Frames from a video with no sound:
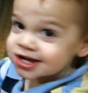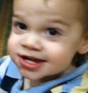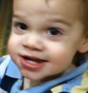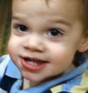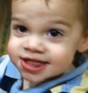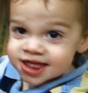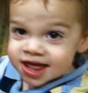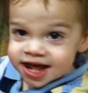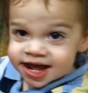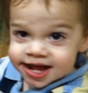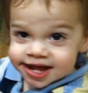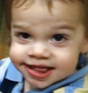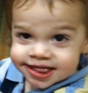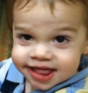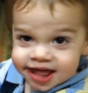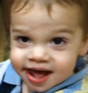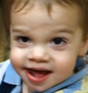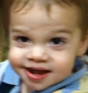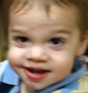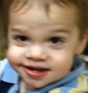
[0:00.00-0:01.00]
two hours.
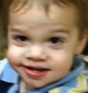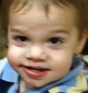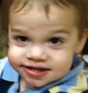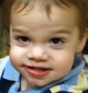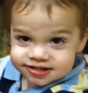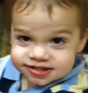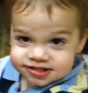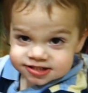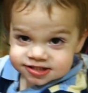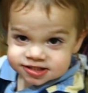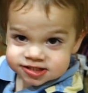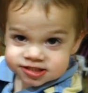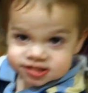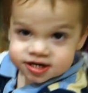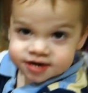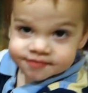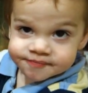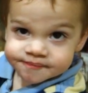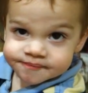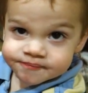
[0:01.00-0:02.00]
You
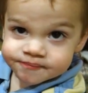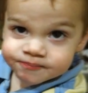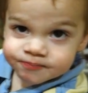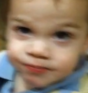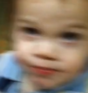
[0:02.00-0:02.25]
do need some